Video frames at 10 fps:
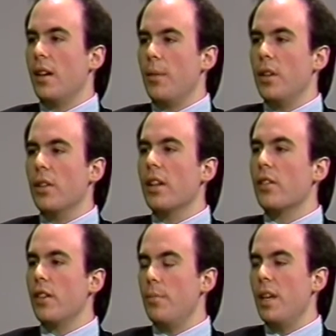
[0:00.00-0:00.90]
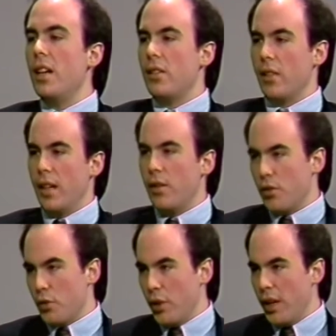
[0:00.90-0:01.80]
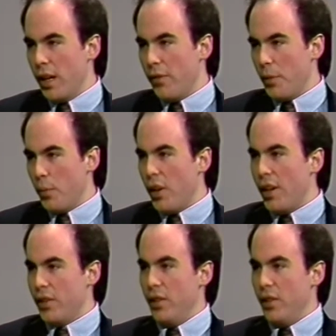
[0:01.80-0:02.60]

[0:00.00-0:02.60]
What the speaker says: Literally minutes later it's rolling off the press,